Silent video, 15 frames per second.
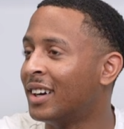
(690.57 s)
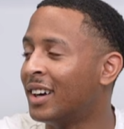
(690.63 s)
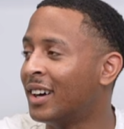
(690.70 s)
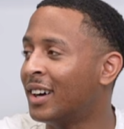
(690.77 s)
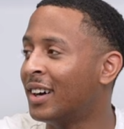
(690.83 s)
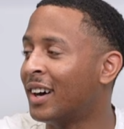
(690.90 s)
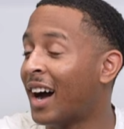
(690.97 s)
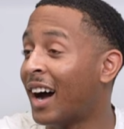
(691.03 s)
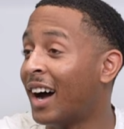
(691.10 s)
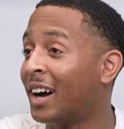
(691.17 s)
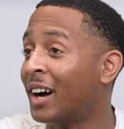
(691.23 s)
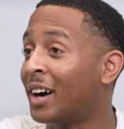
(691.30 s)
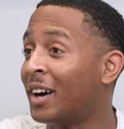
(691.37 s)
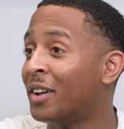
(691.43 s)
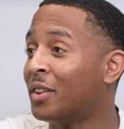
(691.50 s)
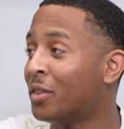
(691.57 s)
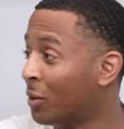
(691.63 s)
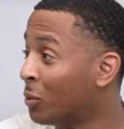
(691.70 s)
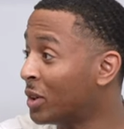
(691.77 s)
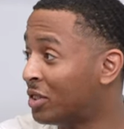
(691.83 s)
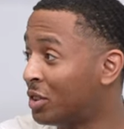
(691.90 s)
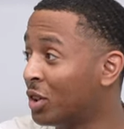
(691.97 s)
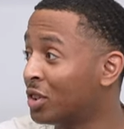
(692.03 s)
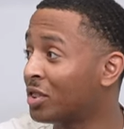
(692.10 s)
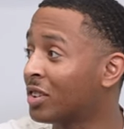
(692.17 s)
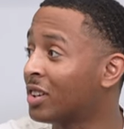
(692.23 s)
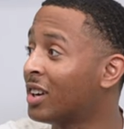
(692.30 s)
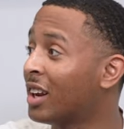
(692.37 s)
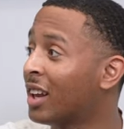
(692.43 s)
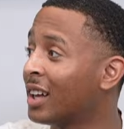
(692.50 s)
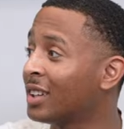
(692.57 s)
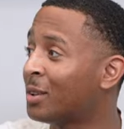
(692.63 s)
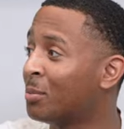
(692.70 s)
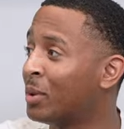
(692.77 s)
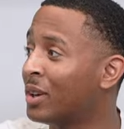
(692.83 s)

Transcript: Yeah. Which drill instructor did I like the